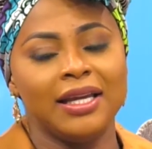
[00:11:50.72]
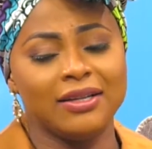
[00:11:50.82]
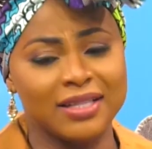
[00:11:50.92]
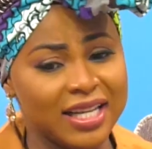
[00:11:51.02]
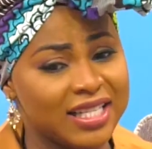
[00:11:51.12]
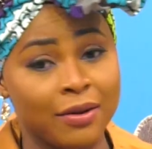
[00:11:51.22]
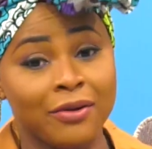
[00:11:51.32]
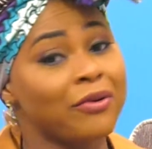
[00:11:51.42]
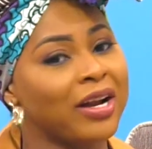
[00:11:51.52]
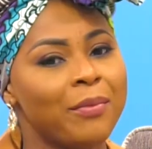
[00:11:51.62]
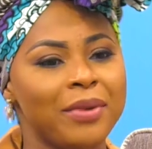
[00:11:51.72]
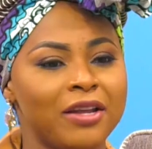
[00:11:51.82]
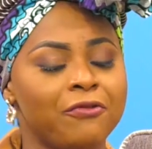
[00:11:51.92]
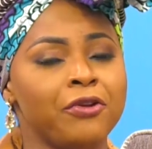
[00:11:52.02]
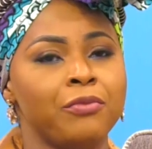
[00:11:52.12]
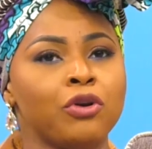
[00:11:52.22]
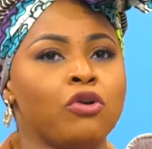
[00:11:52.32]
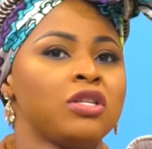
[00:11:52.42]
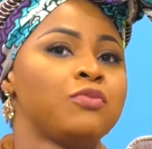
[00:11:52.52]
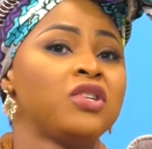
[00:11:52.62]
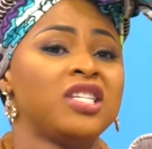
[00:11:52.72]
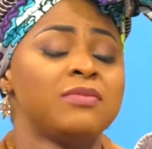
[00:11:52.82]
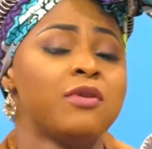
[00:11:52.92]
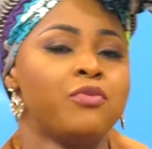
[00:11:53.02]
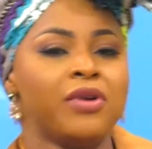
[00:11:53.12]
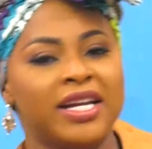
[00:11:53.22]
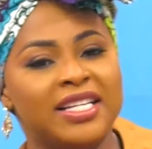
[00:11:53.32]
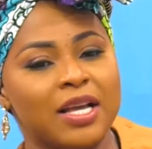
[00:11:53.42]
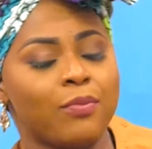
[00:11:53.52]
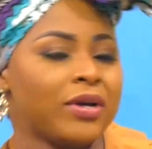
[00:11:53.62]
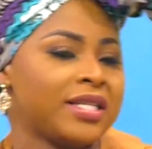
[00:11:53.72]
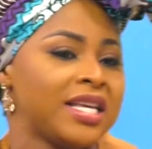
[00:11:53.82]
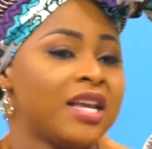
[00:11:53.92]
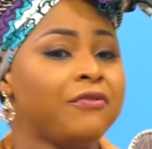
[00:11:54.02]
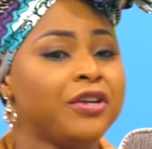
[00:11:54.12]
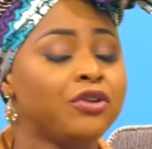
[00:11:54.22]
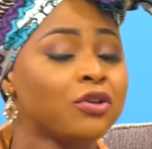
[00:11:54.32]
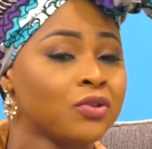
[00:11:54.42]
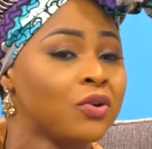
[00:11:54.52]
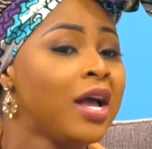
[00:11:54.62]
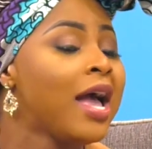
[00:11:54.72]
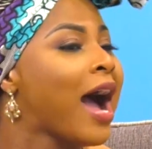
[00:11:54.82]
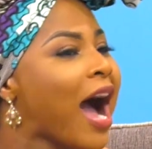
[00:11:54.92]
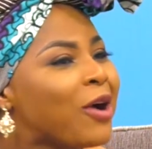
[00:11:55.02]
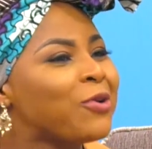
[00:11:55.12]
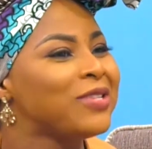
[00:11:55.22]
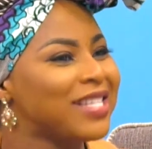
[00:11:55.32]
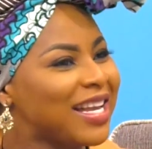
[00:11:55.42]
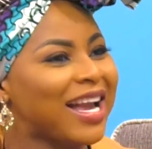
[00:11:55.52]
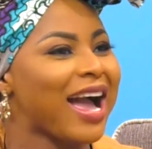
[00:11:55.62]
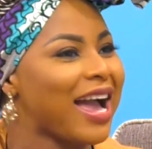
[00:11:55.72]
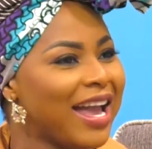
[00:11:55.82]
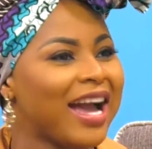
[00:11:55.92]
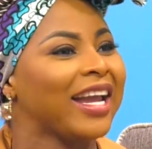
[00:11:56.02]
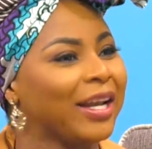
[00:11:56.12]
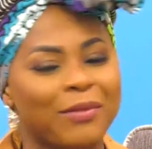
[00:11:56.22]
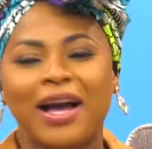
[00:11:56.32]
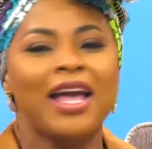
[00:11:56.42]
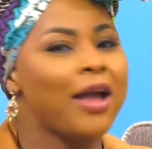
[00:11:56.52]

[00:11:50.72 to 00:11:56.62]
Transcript: So let me look at me, even because musicians be very disappointing. Your videos, you know. I could see Kai, I ain't.